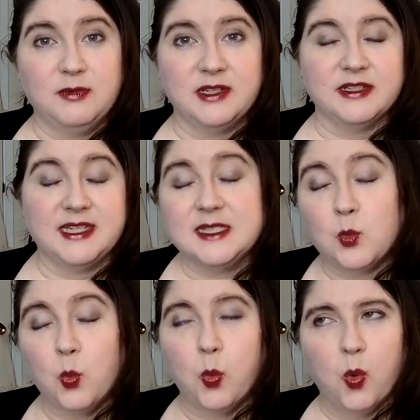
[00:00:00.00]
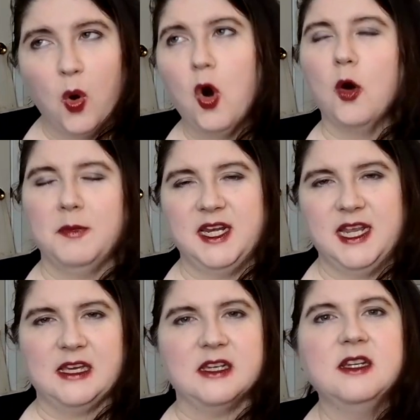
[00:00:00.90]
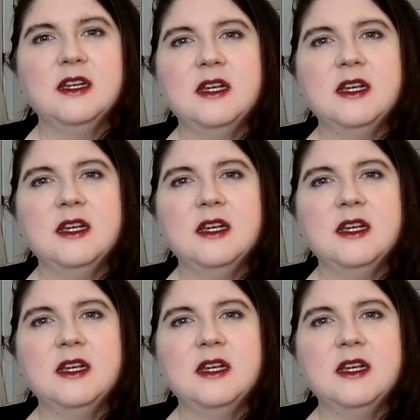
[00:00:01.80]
because it's warm in here.